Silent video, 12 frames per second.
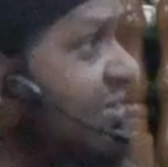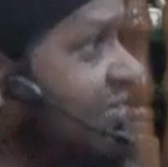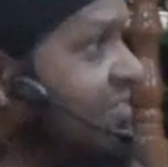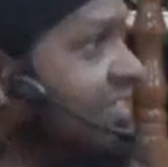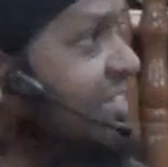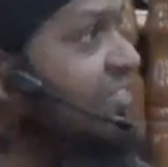They
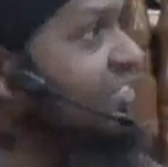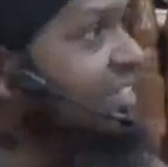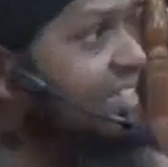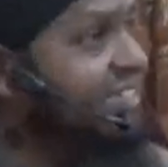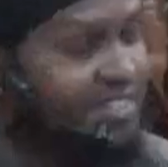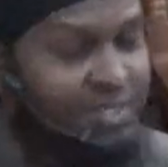would have
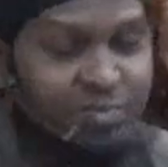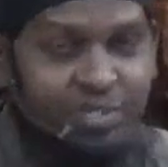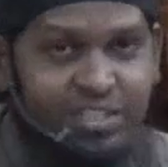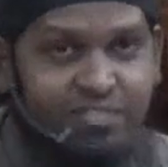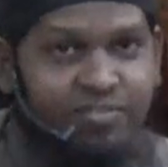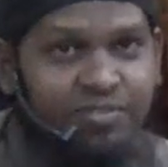increased in
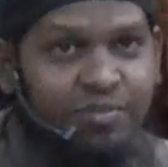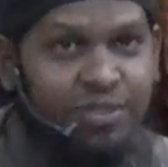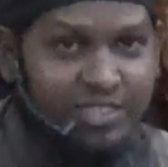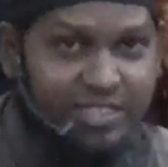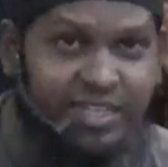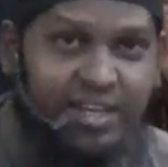disbelief,
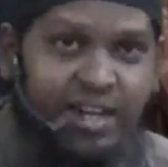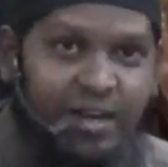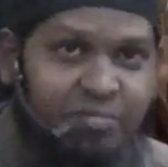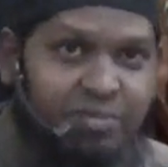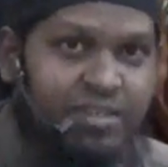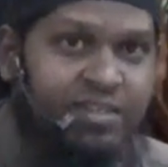which did
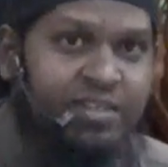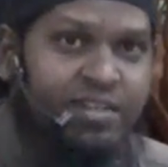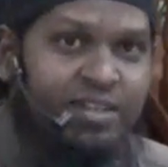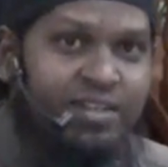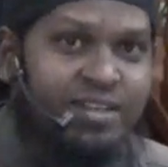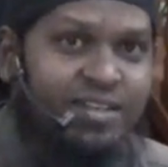happen.
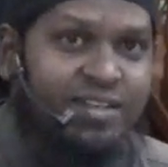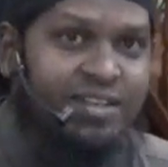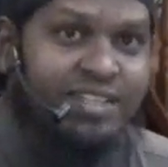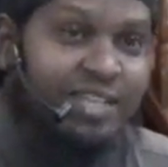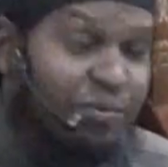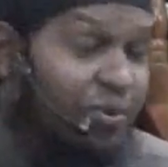
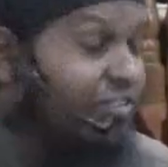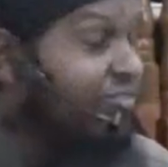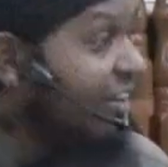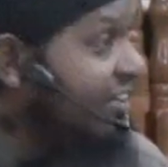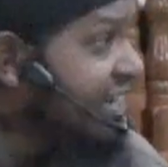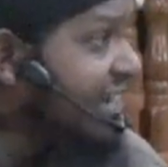They were
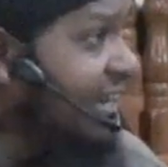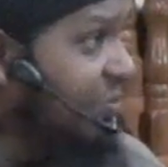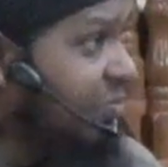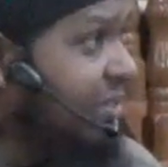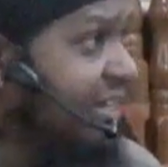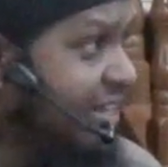very
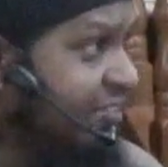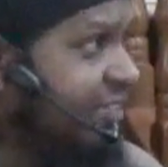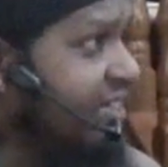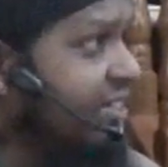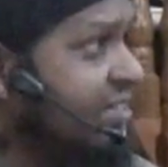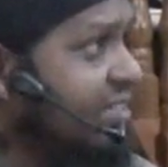happy
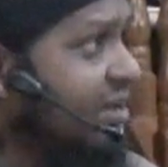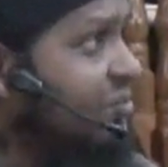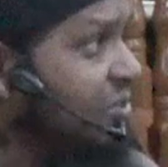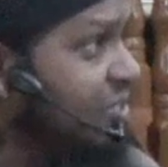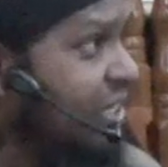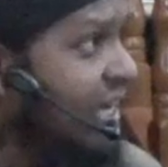hearing this.
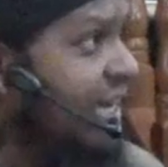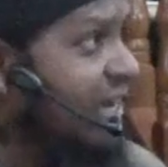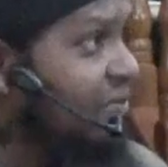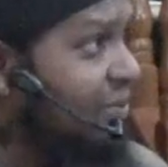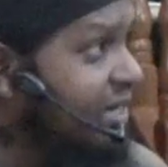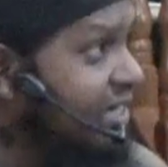Abu
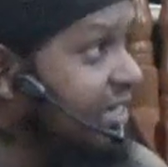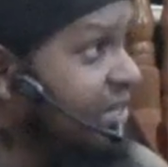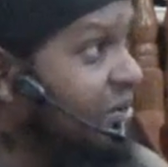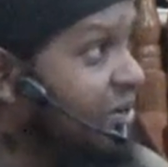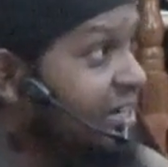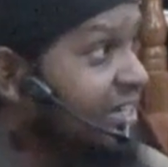Jahl, when he
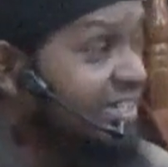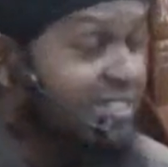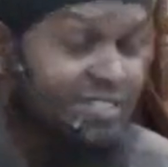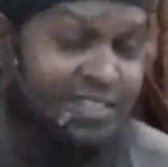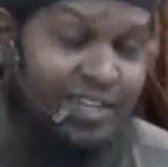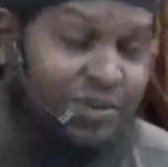heard
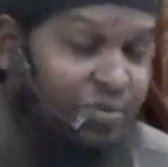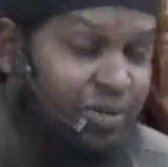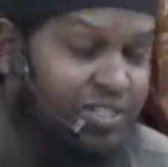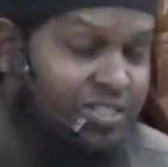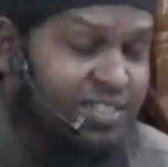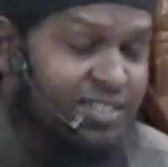this, it
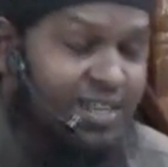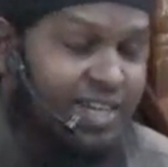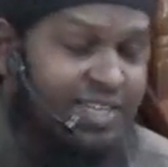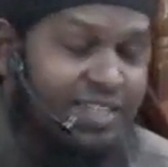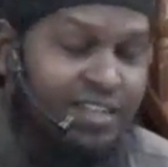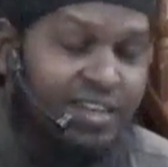was
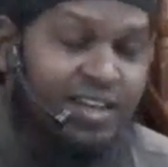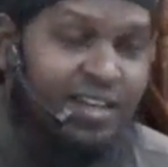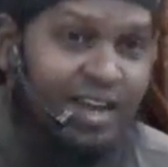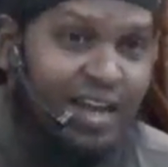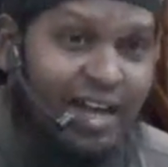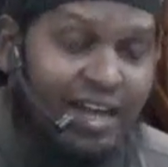like
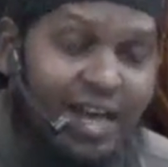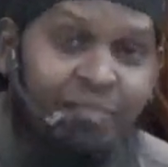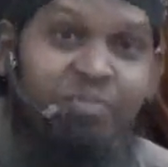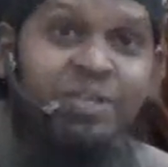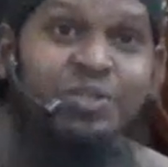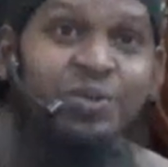a
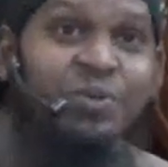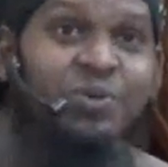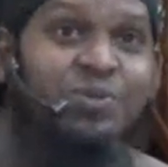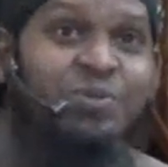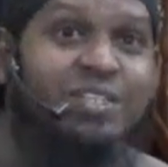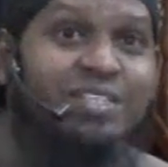happy
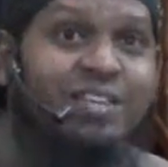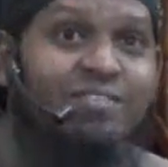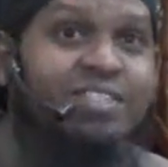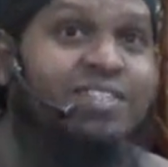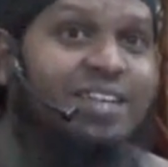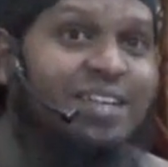news was
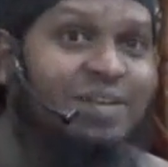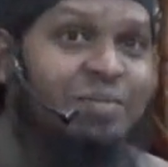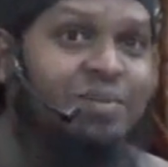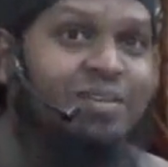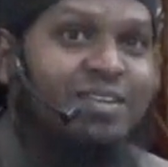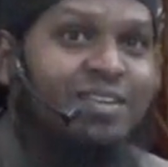given to
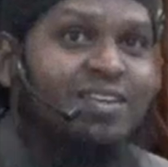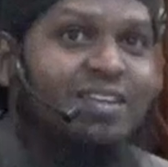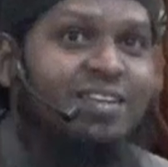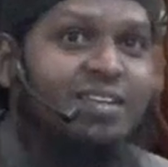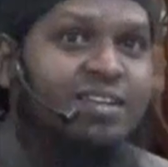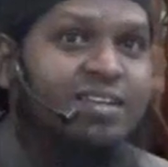him.
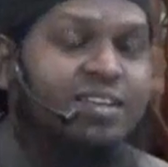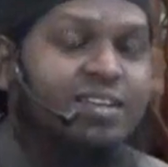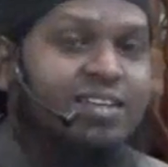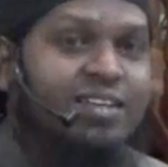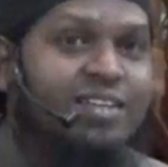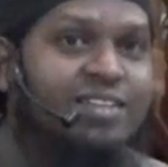
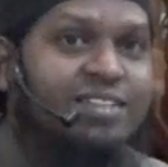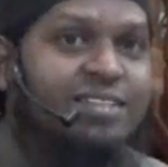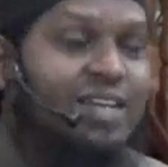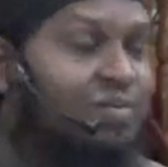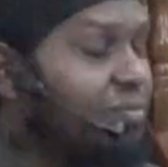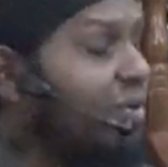
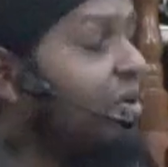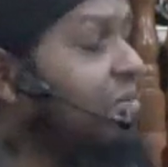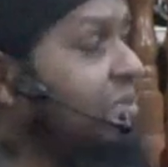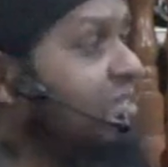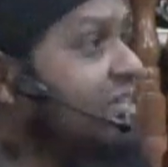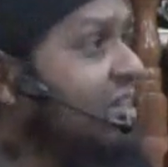That
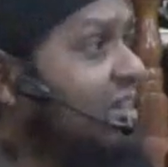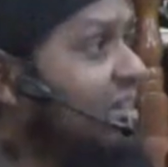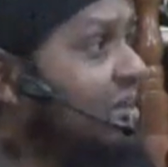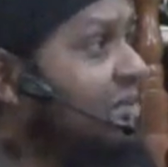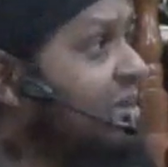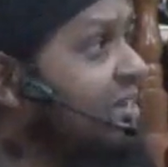Muhammad
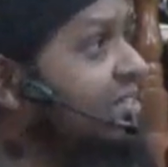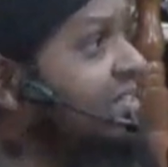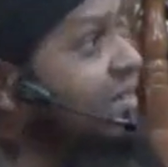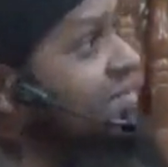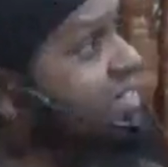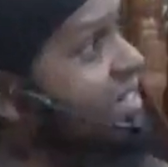sallallahu alayhi wa
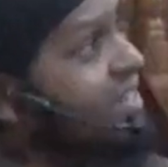sallam